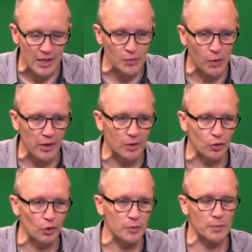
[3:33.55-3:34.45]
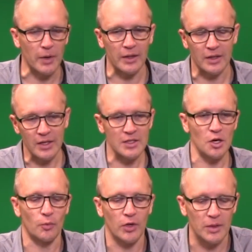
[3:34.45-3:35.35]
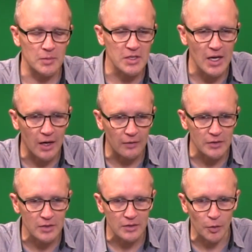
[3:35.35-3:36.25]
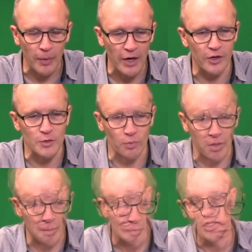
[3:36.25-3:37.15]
That's one of the groups, but the kids don't bring themselves. Their parents bring them.